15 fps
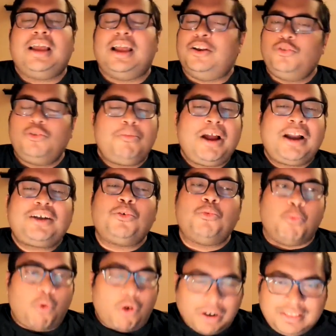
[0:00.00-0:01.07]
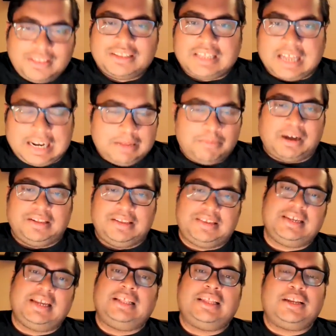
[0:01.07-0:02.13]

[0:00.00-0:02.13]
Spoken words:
And no matter what the Taliban say,